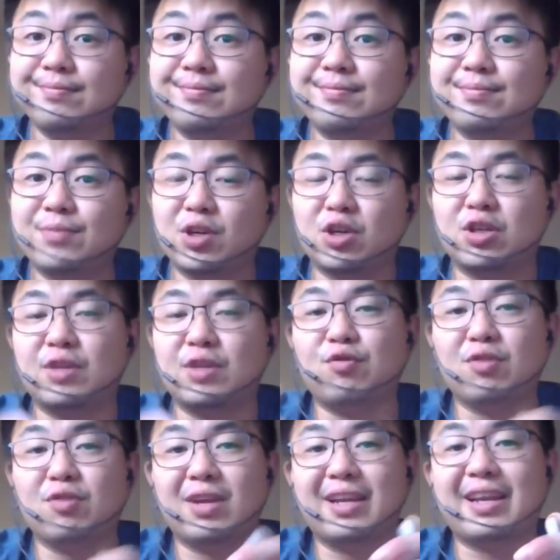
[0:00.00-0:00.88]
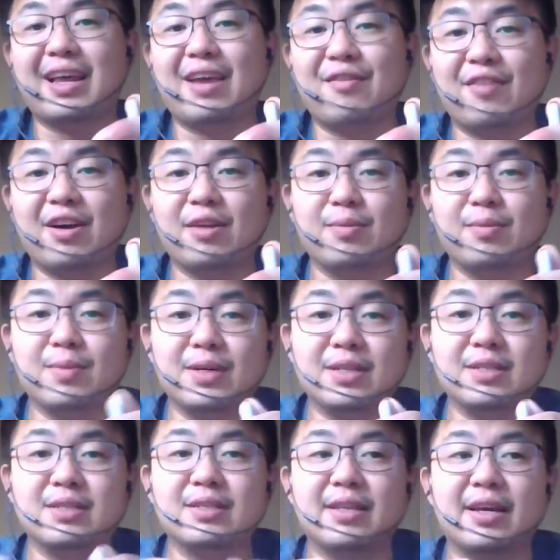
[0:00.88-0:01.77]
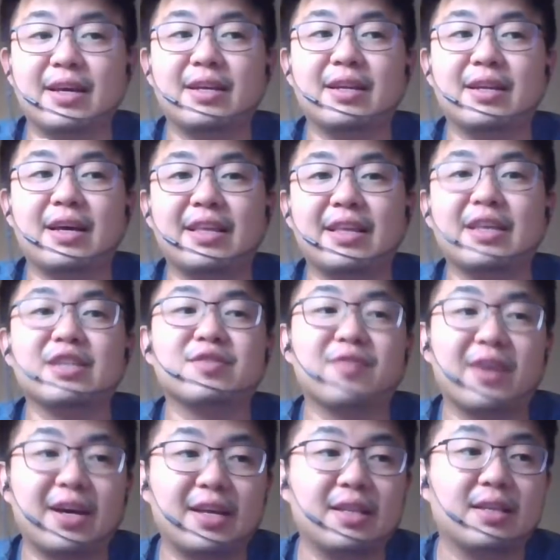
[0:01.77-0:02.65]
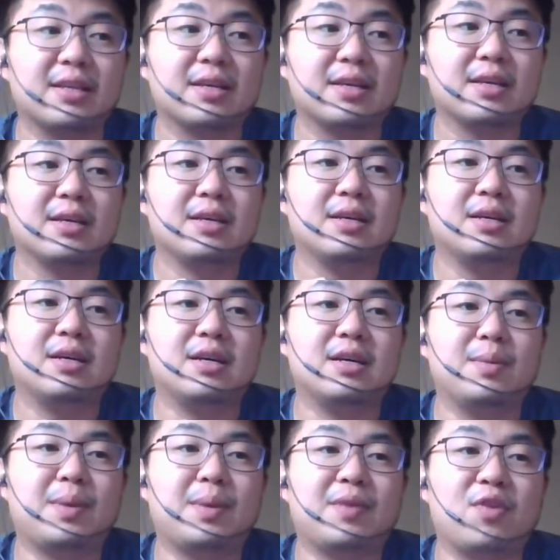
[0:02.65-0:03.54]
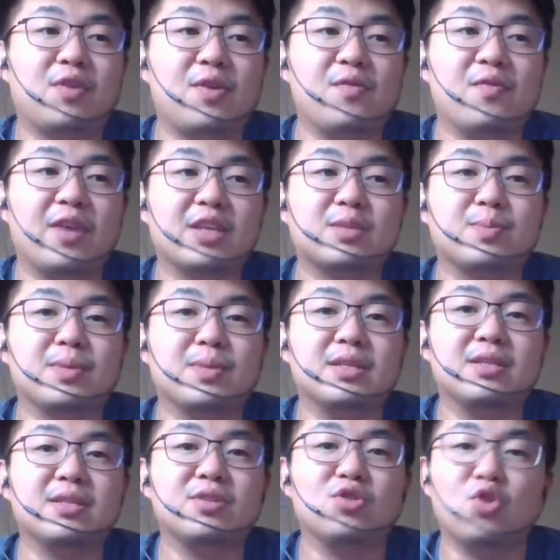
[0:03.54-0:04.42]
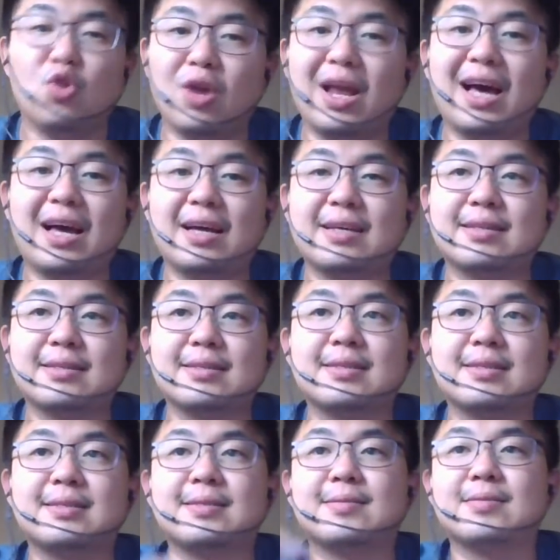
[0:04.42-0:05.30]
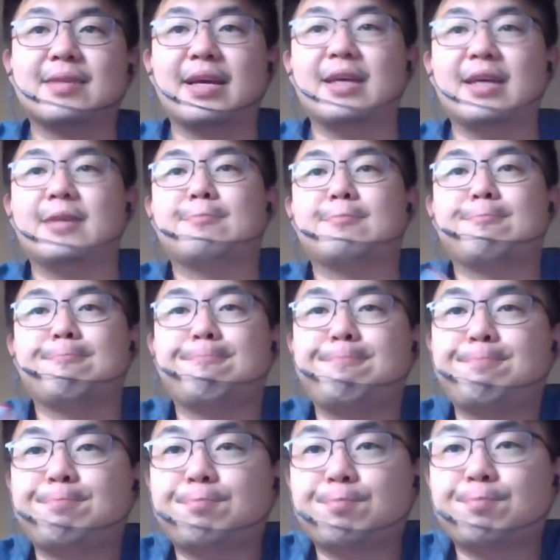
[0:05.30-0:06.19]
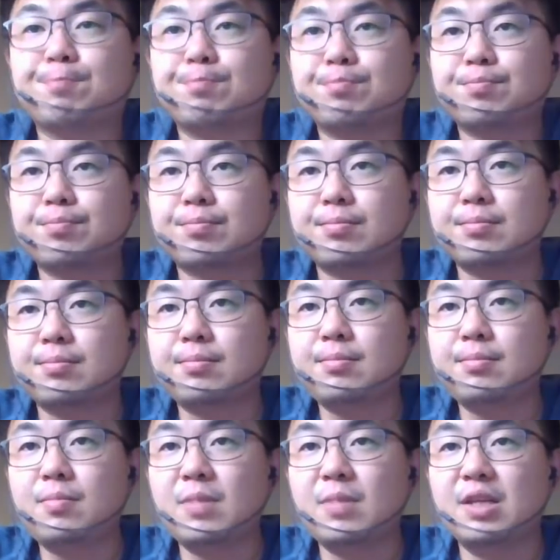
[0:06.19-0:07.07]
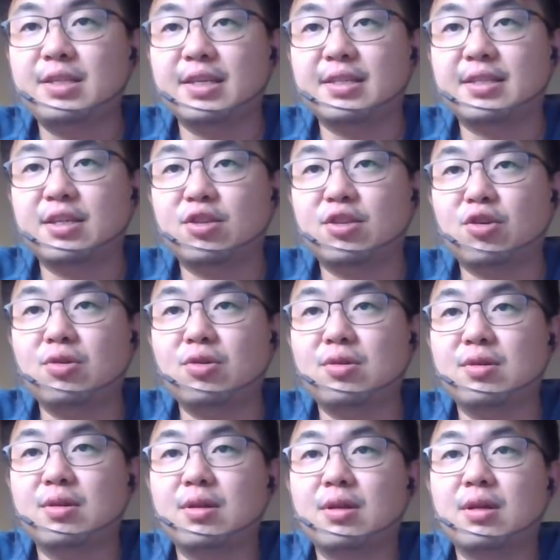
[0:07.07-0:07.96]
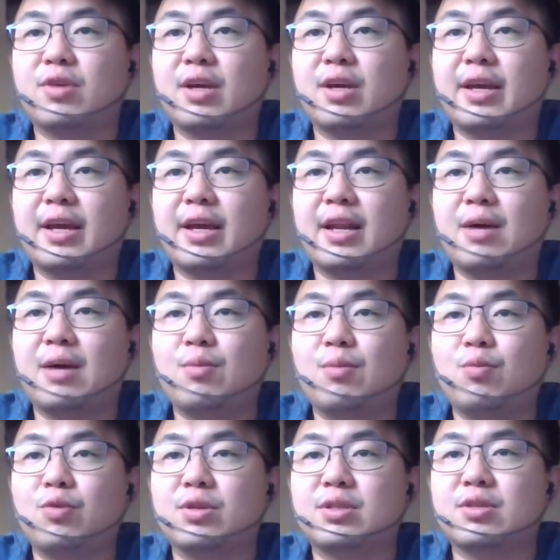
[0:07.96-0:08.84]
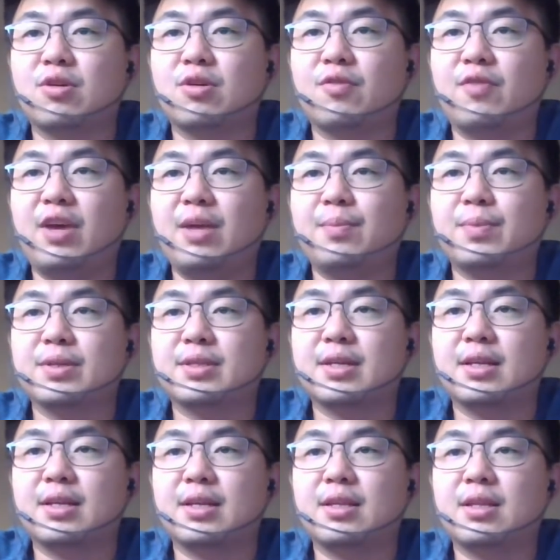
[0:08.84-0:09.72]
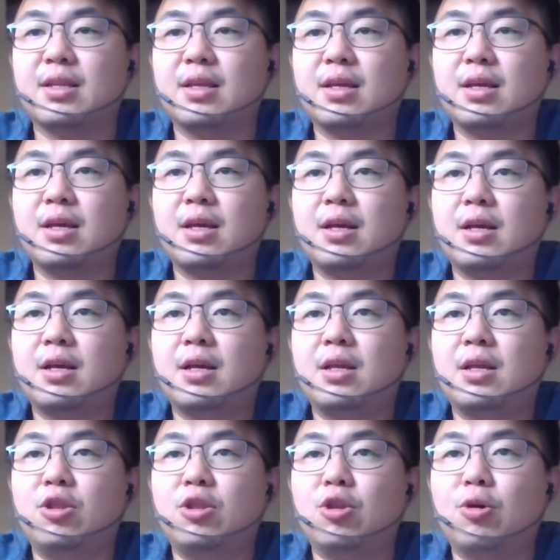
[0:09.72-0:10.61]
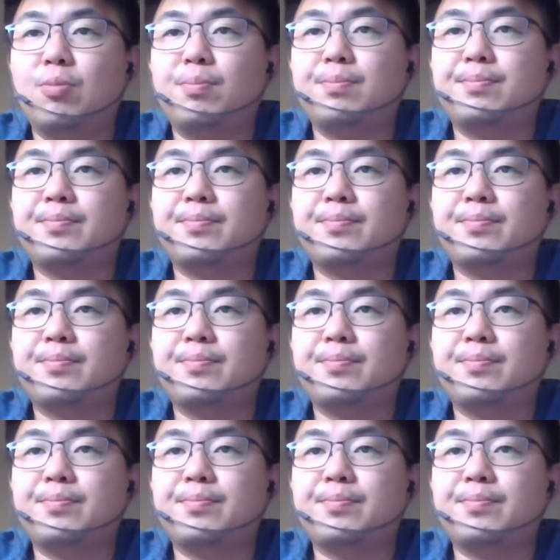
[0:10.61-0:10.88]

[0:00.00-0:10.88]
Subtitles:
Because if you like the environment, then I think it's fine. But for investment, no lah. Okay. Jesse Tong, in KL you can get upwards of 8%. Nope.